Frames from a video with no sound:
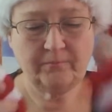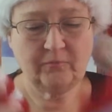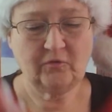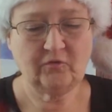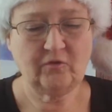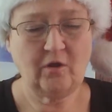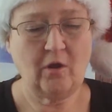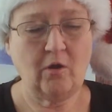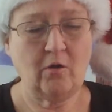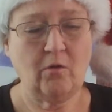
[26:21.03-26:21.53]

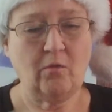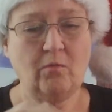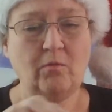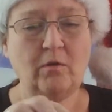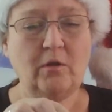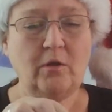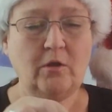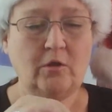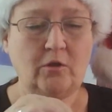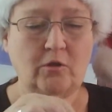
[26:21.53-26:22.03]

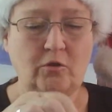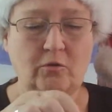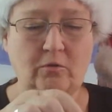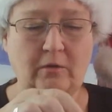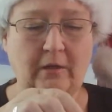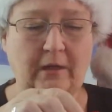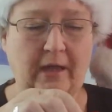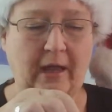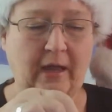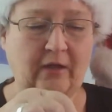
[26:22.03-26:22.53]
So you
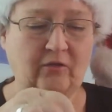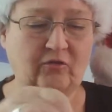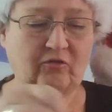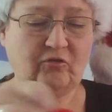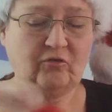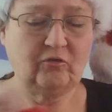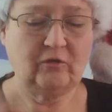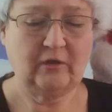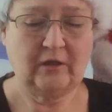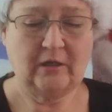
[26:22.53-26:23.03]
could
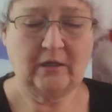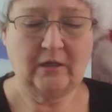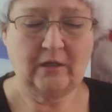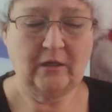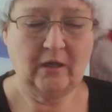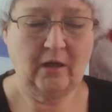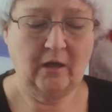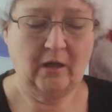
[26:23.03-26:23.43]
actually,